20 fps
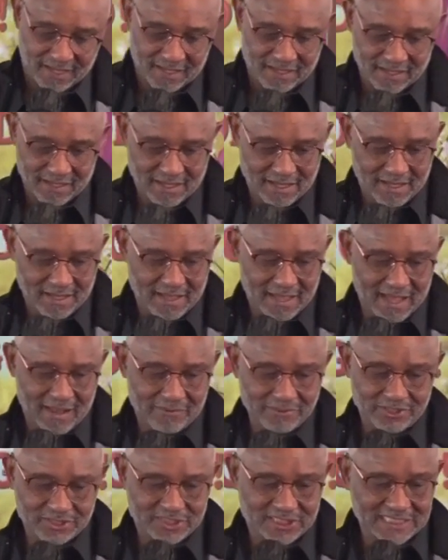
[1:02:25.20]
I would just
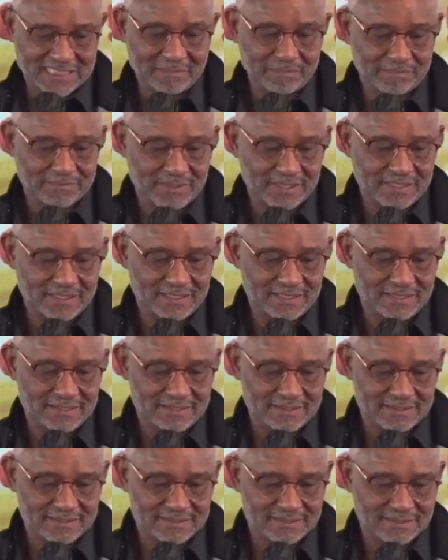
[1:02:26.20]
simply
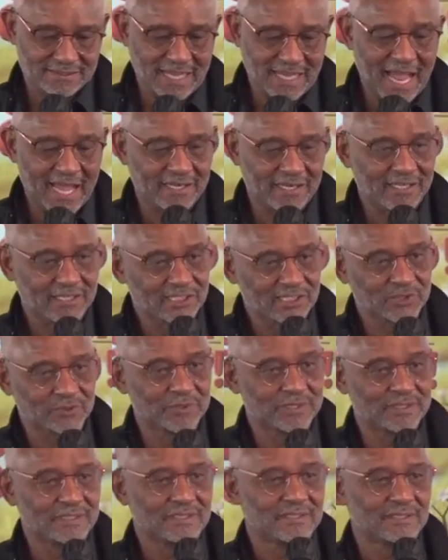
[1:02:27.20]
title this one,
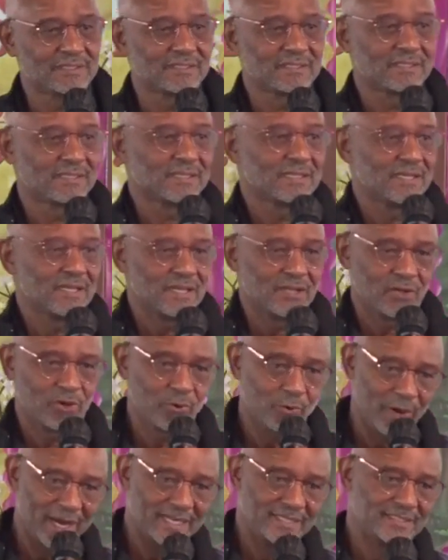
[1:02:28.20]
Great
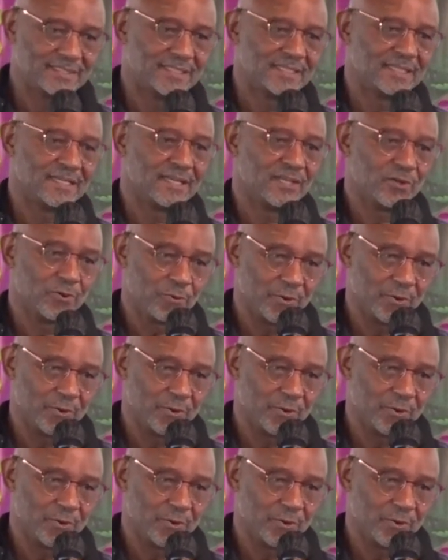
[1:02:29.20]
Grief.